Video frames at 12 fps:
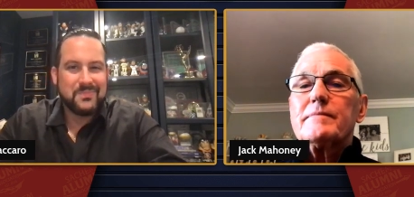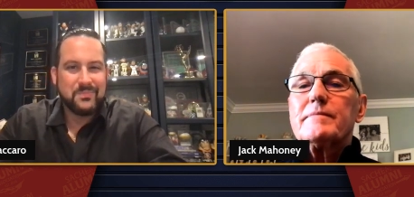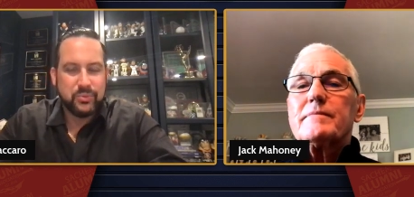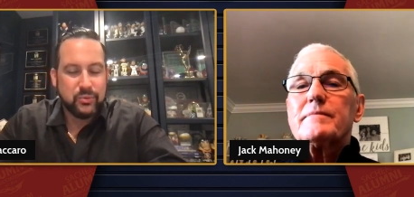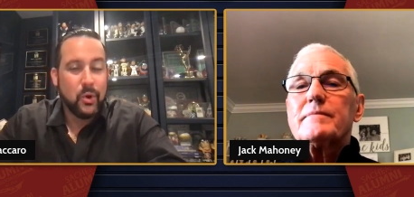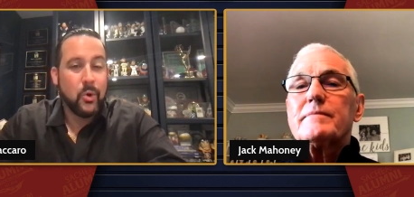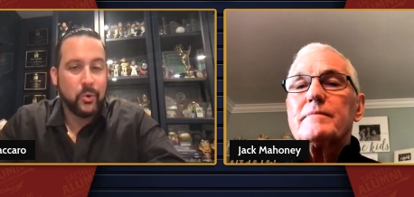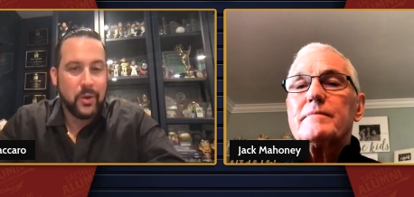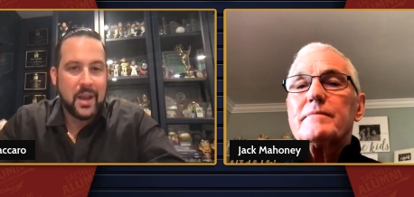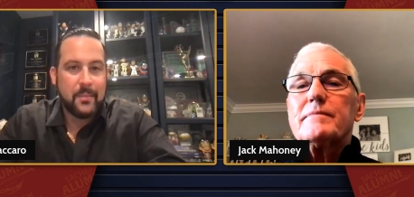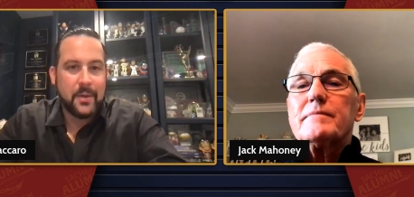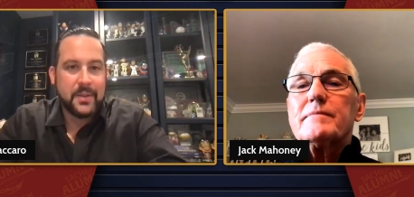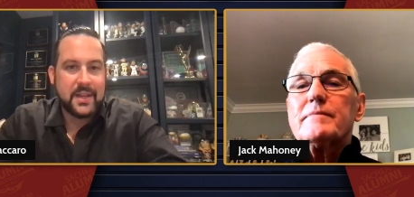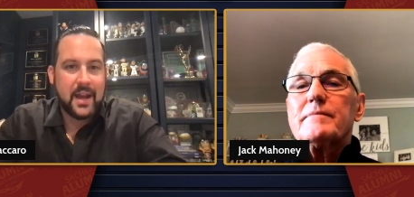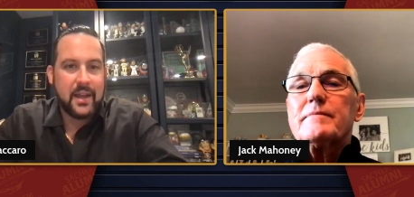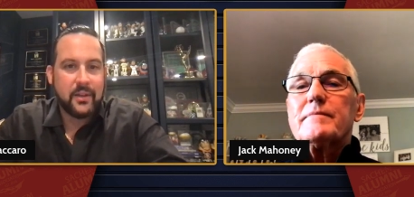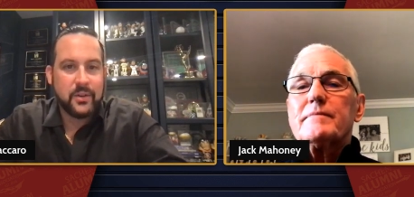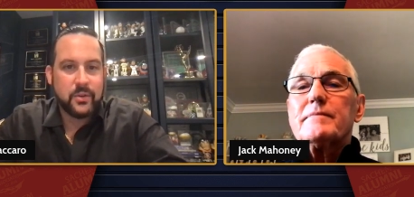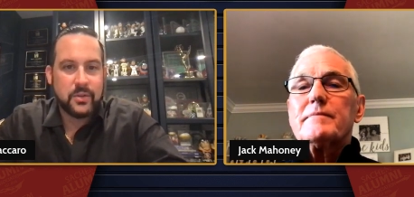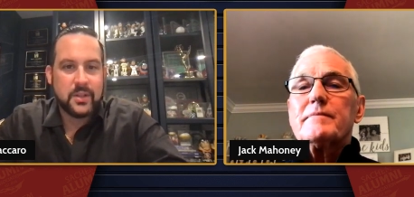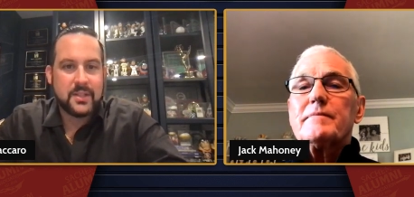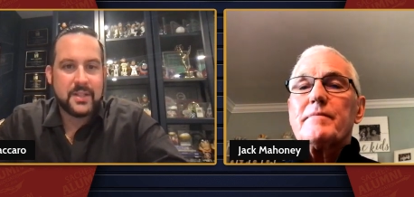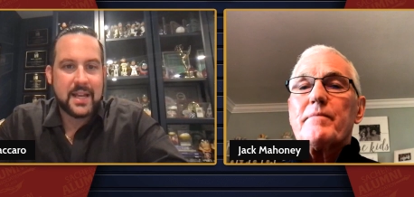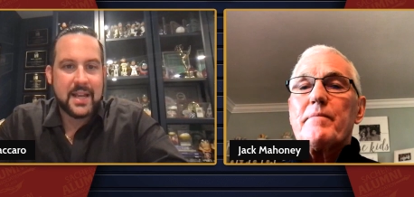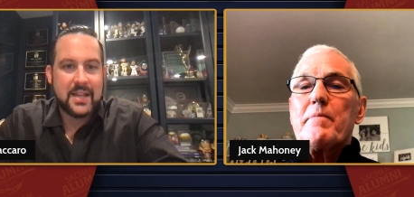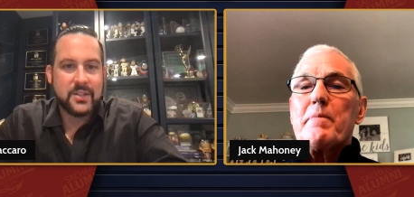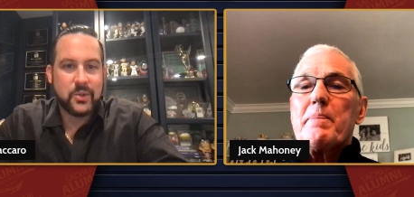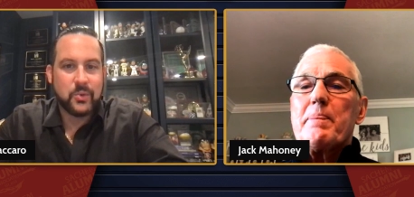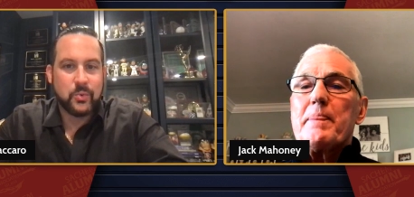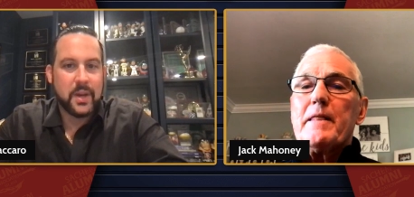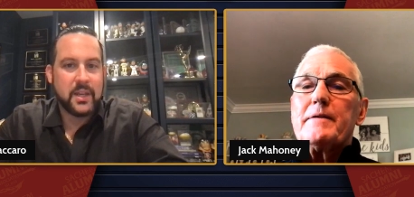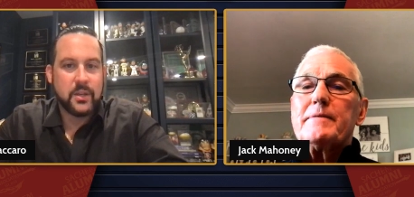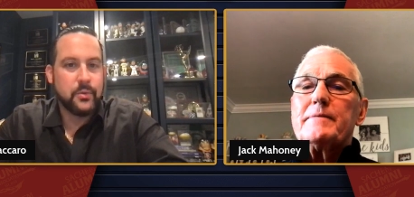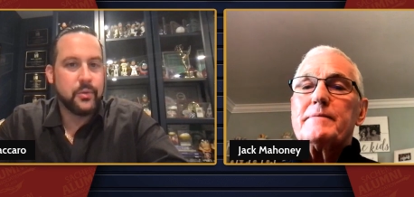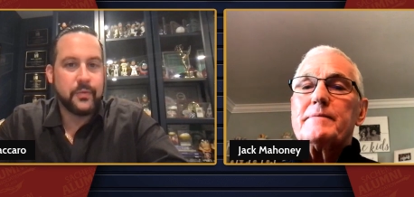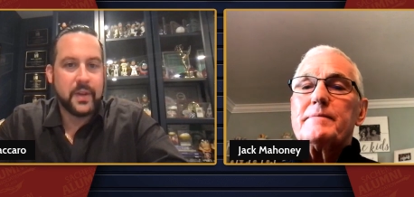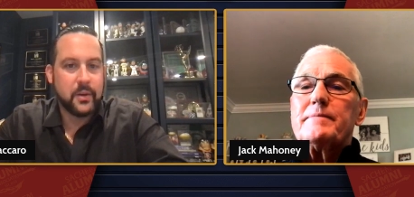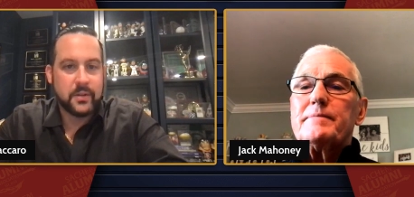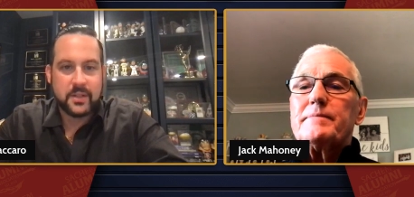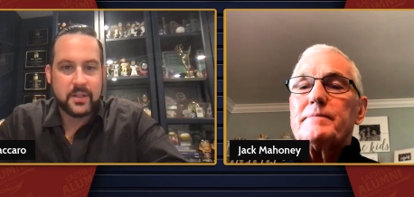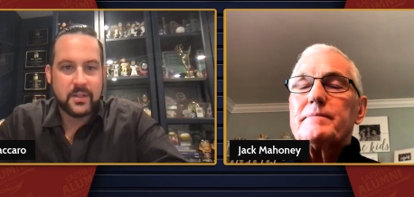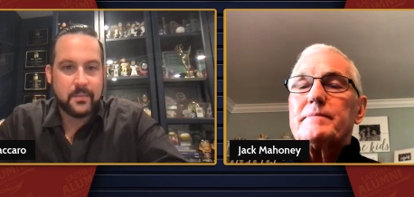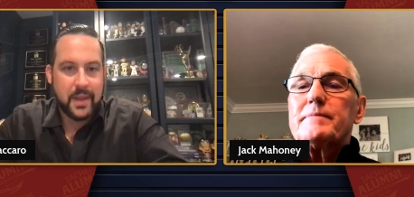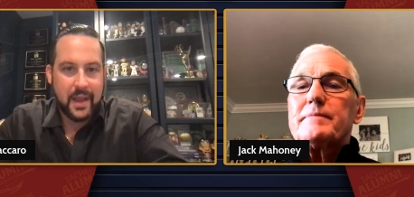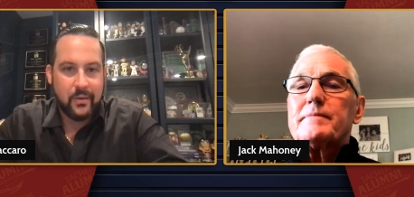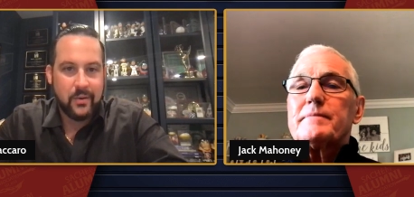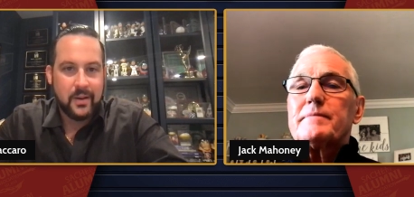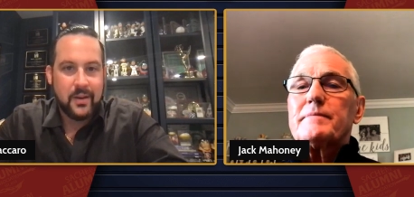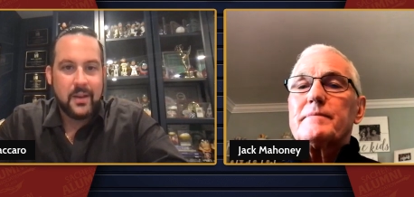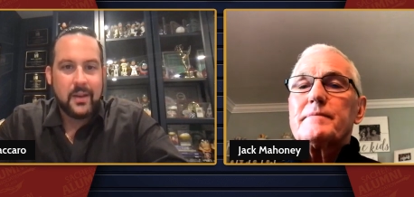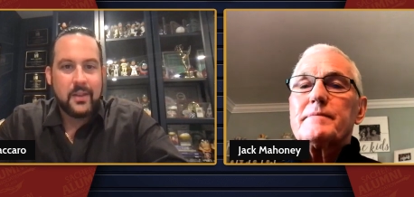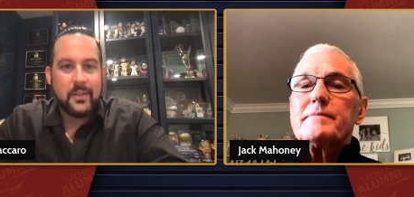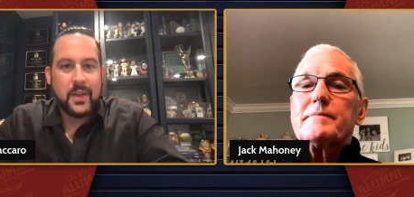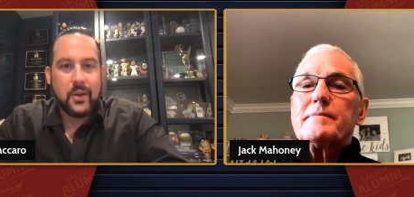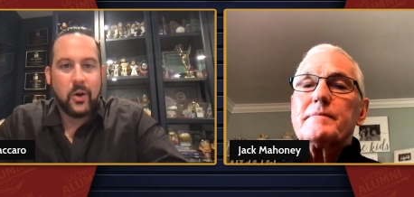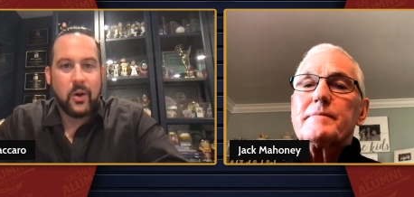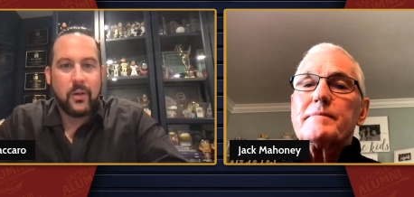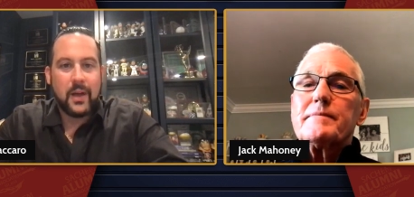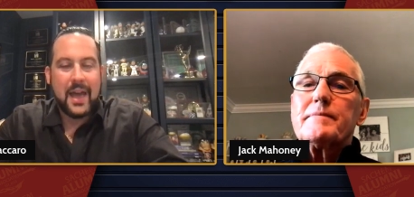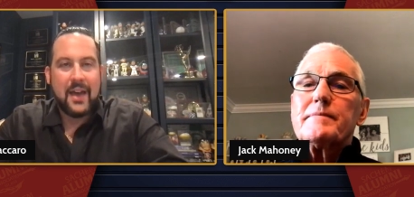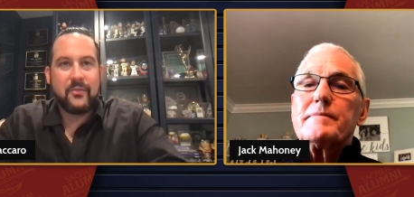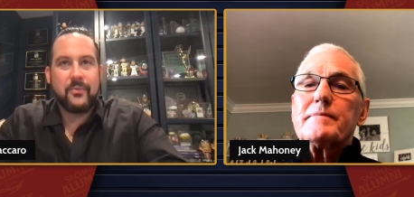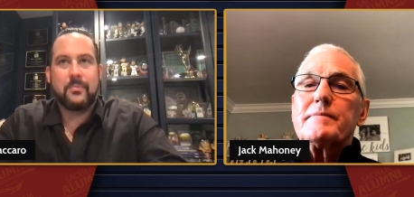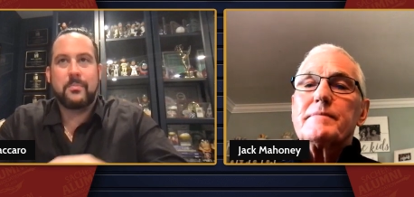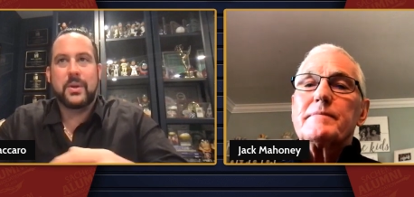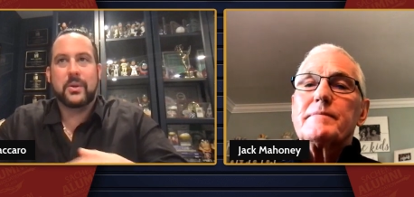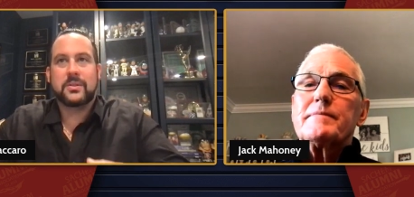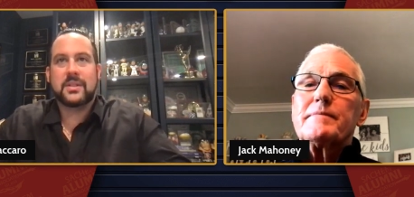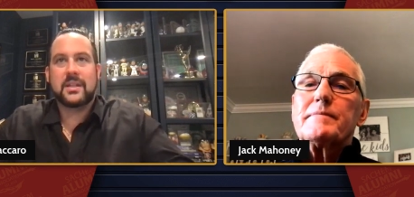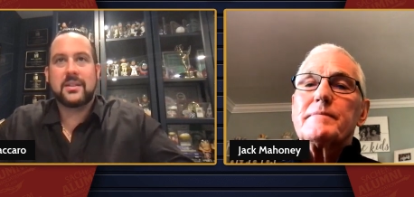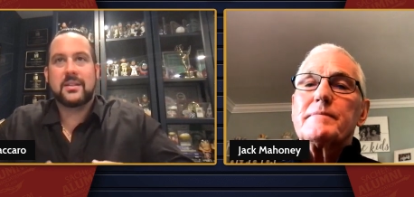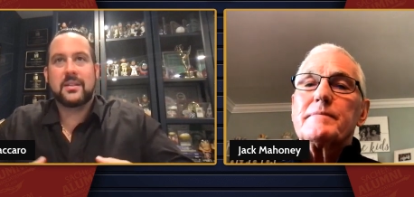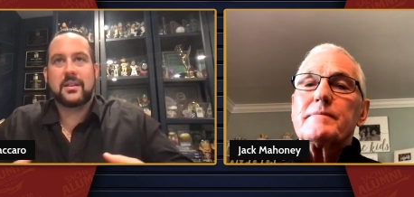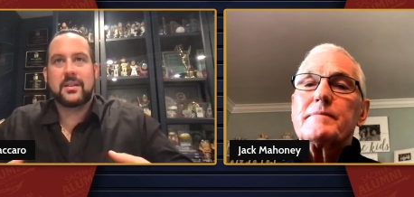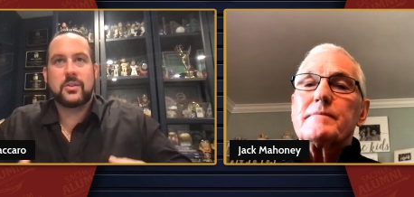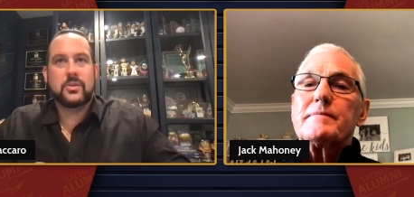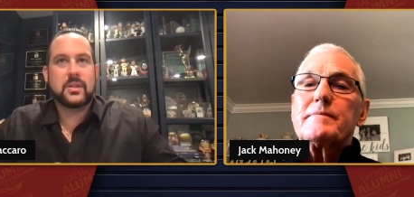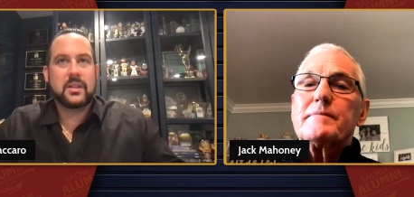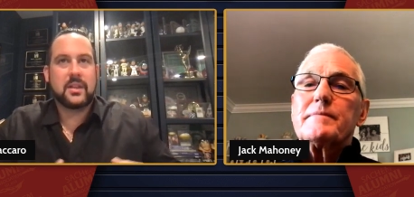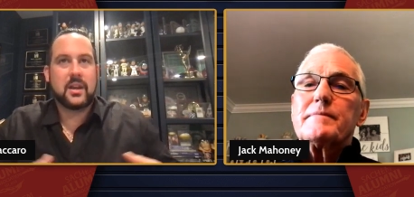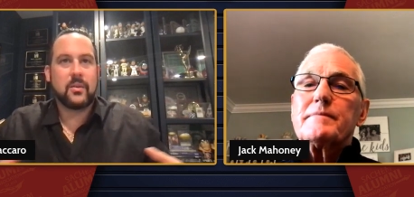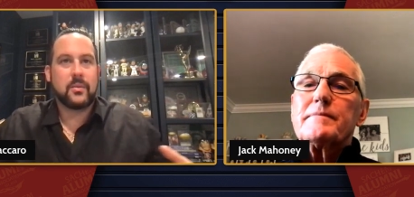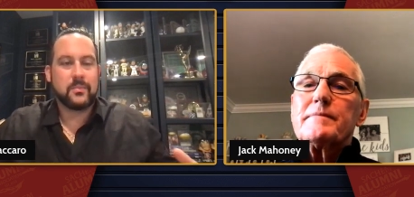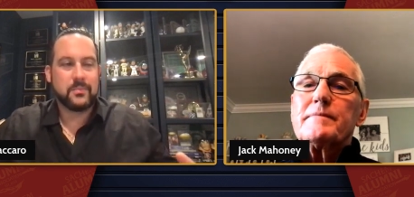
Speaker 1: program on the island or the state has a great youth feeder system now. They all have built into using their